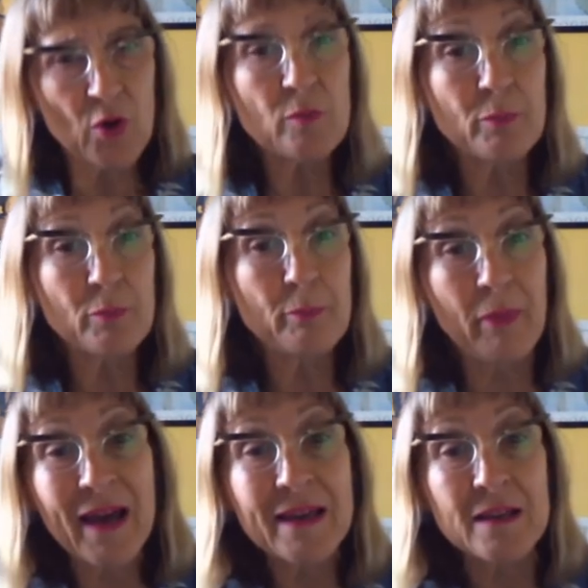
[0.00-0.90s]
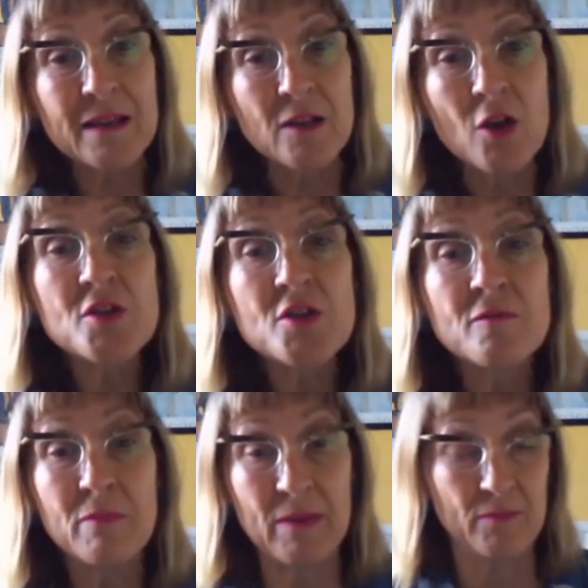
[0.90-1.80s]
brought back a lot
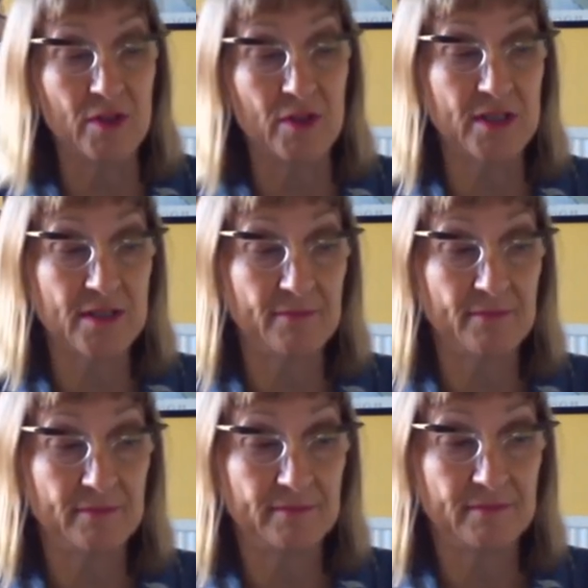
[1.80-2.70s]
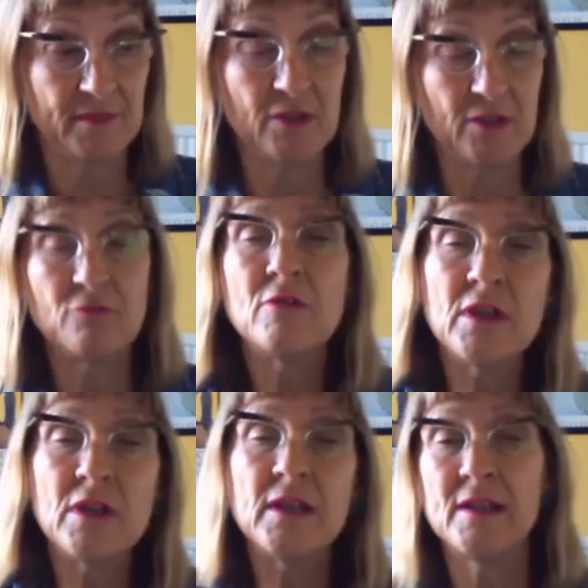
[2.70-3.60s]
of memories and
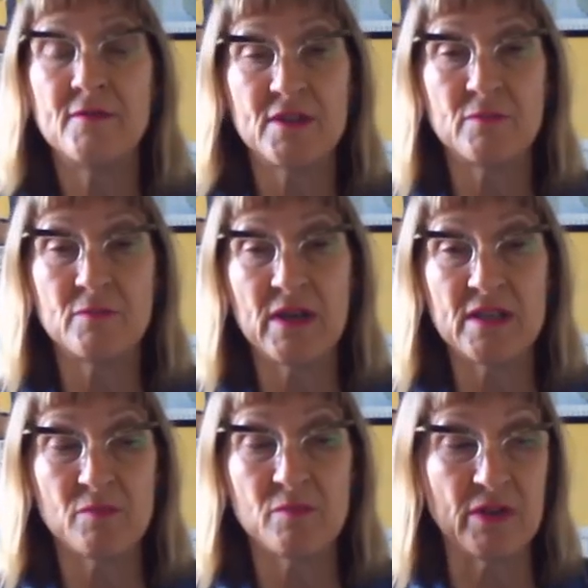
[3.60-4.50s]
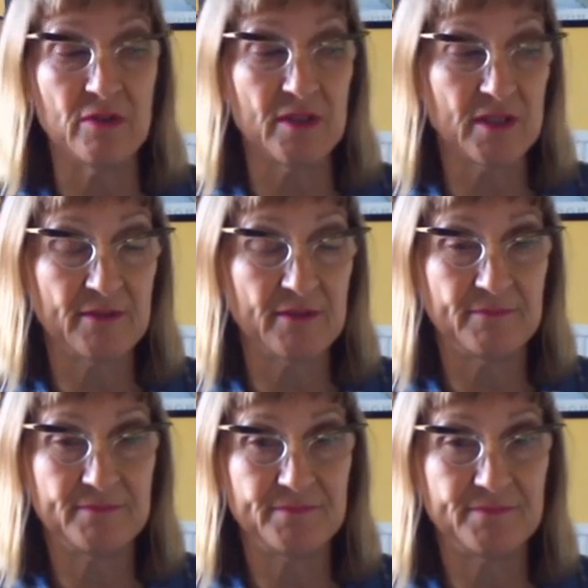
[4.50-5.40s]
really lifted my spirits.